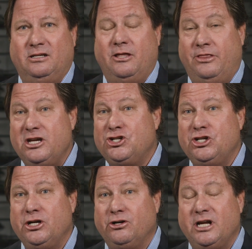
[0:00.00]
This
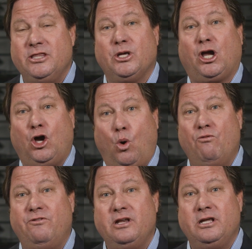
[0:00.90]
year, in the
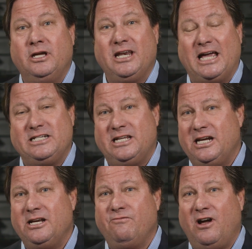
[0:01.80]

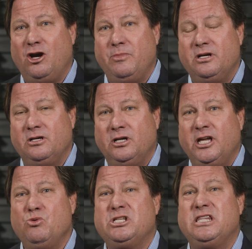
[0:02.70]
COVID-19 environment,
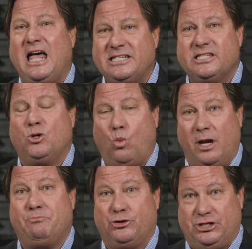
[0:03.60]
it was less than
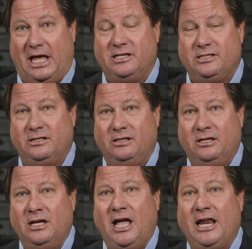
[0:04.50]
1%.
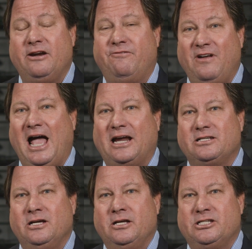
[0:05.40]
And in
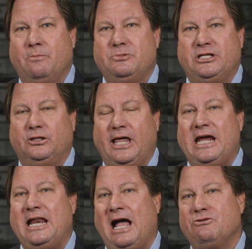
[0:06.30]
fact, some
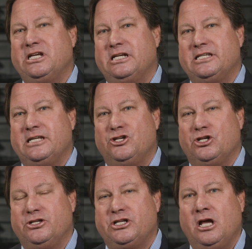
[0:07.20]
delayed housing
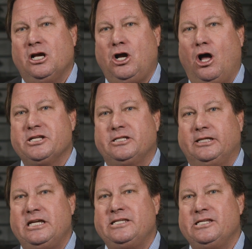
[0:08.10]
decisions caused
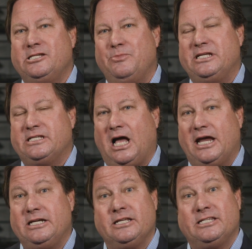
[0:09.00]
leases to be signed in